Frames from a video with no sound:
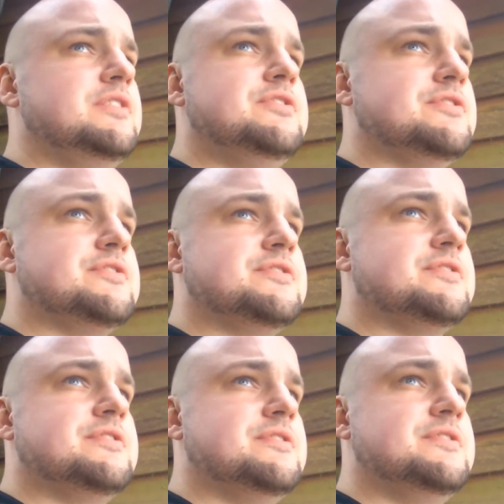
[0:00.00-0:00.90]

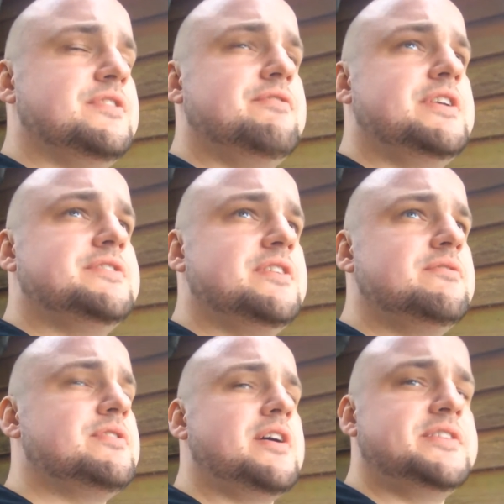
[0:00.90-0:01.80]
just turned around and
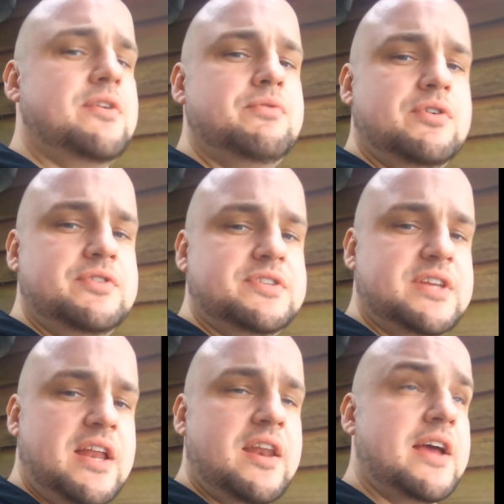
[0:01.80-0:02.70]
said, I don't
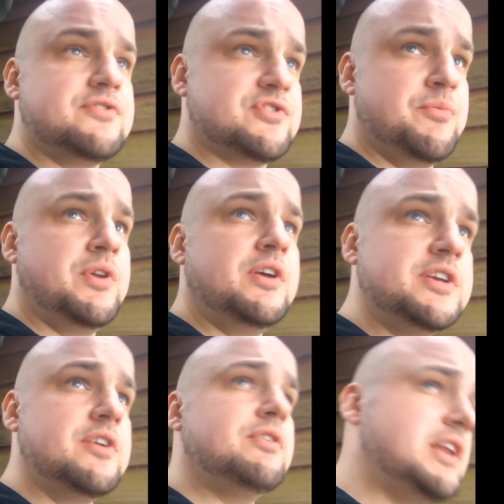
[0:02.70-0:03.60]
understand how someone
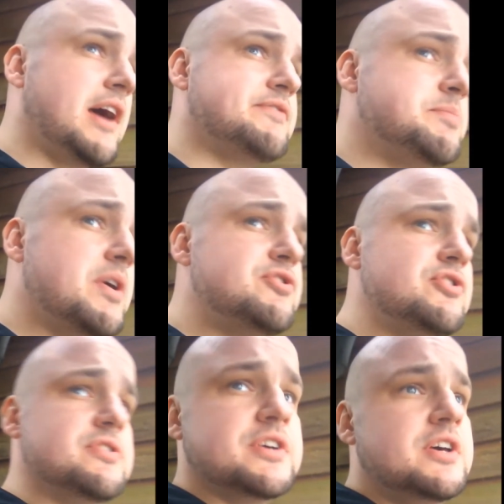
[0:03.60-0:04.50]
like you can have
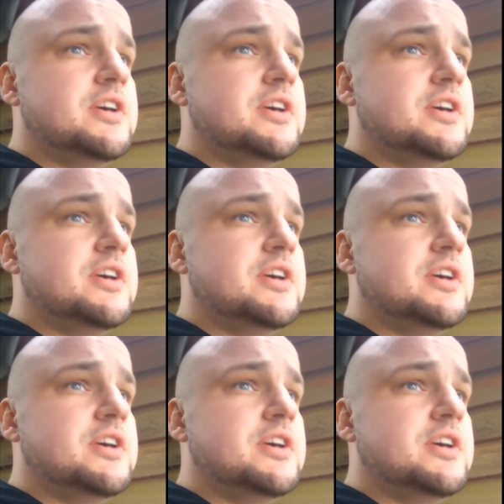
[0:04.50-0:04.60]
depression.